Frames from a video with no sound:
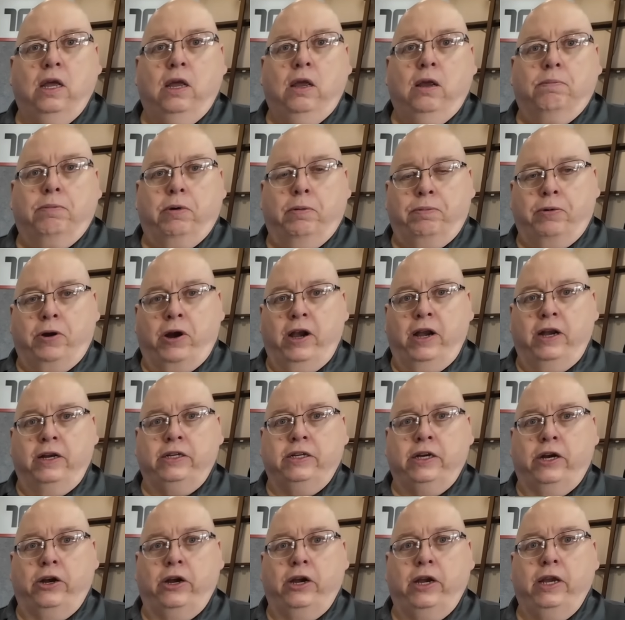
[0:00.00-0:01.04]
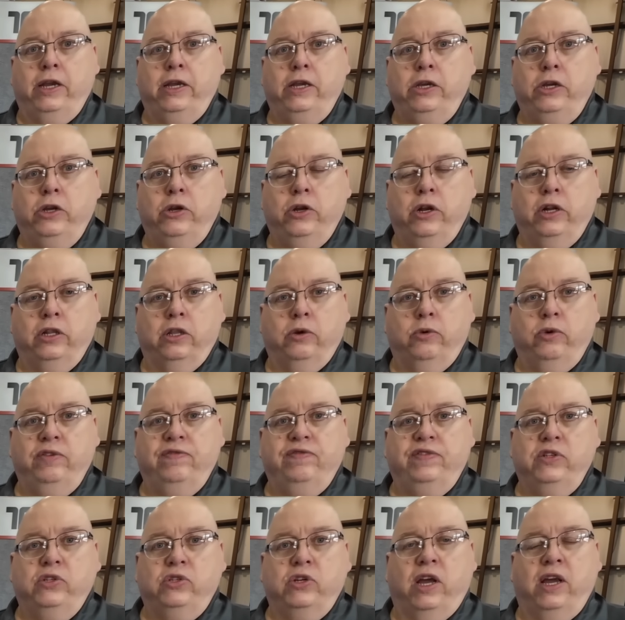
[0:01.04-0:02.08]
proprietary unit that we've
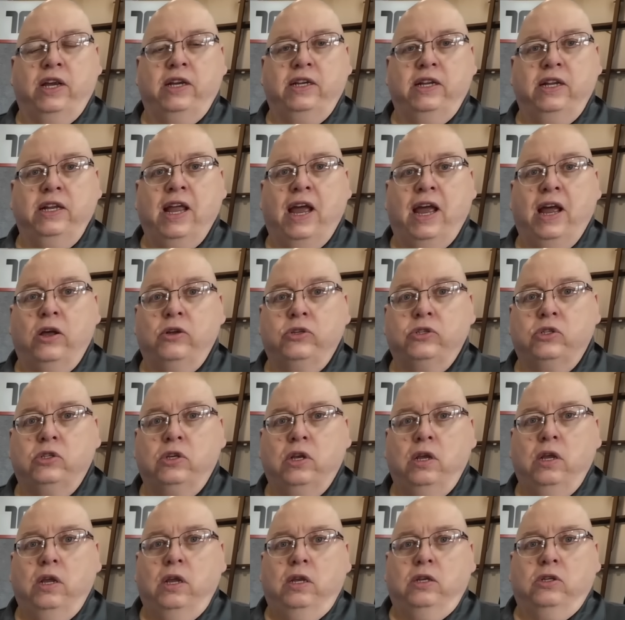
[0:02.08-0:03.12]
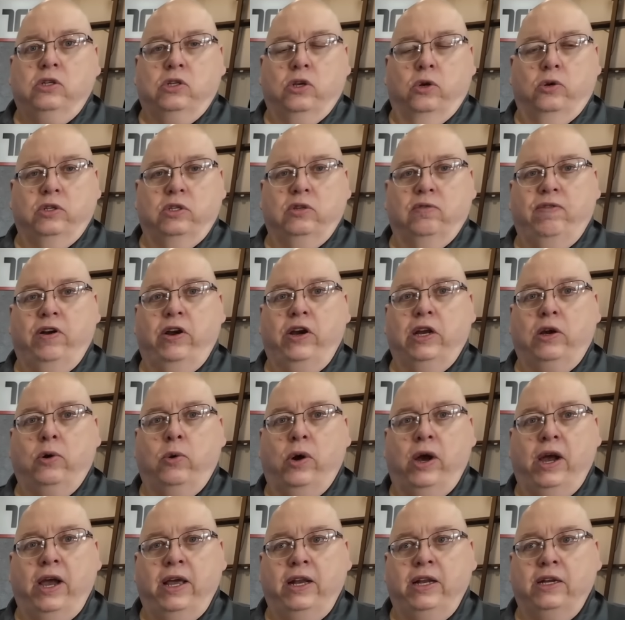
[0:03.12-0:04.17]
designed in-house, so it's very
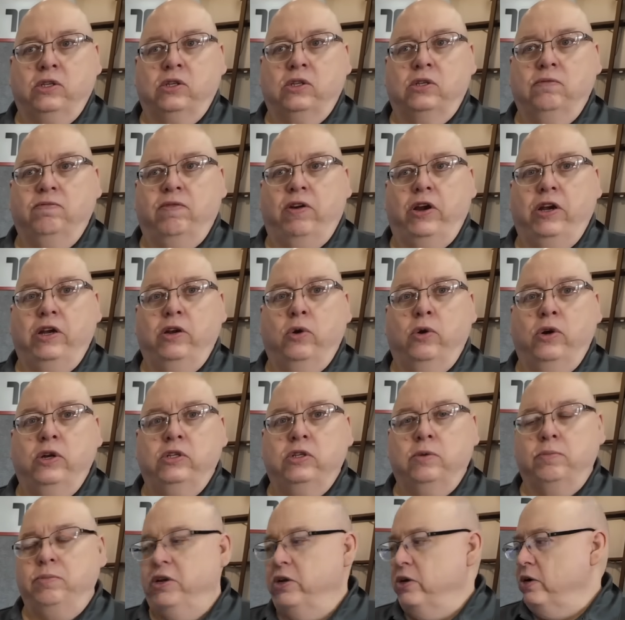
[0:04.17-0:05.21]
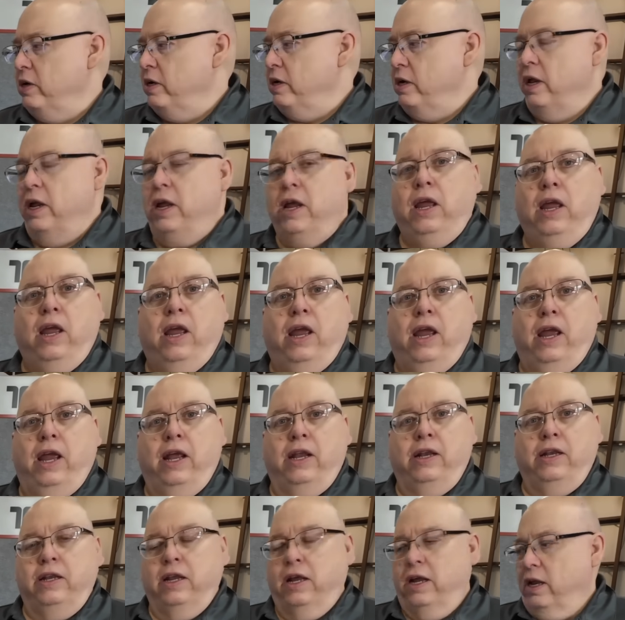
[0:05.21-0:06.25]
quiet, it's a very noisy unit.
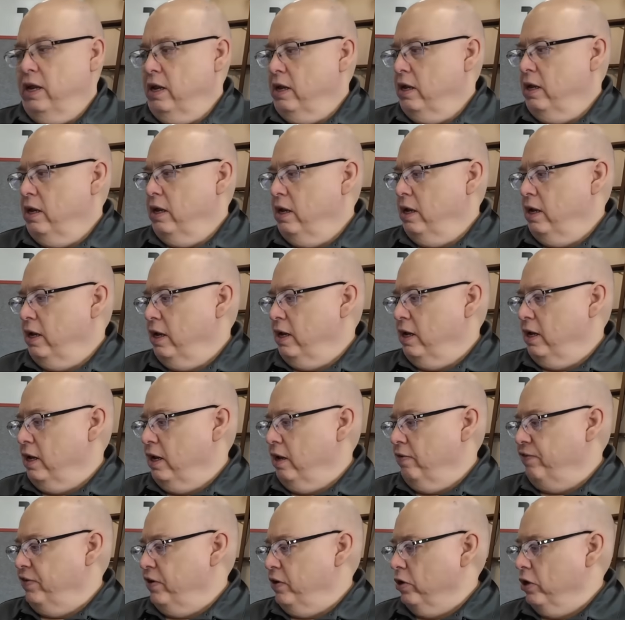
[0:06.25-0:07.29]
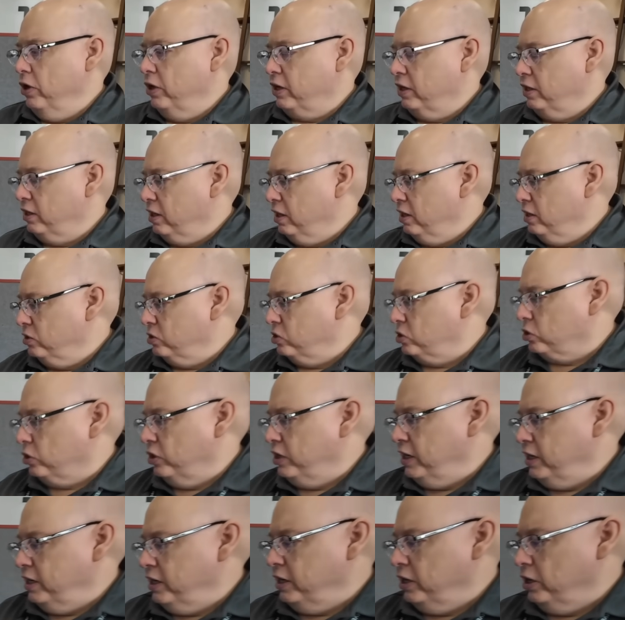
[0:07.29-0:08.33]
And if you look at the
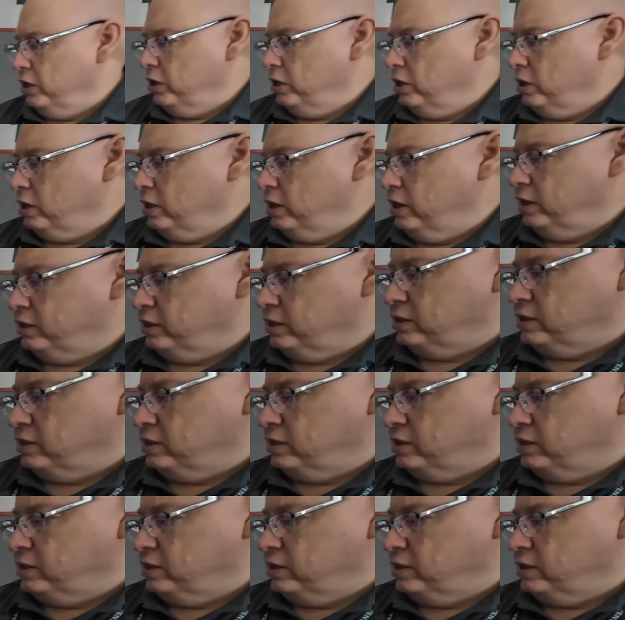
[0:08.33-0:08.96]
screen here at the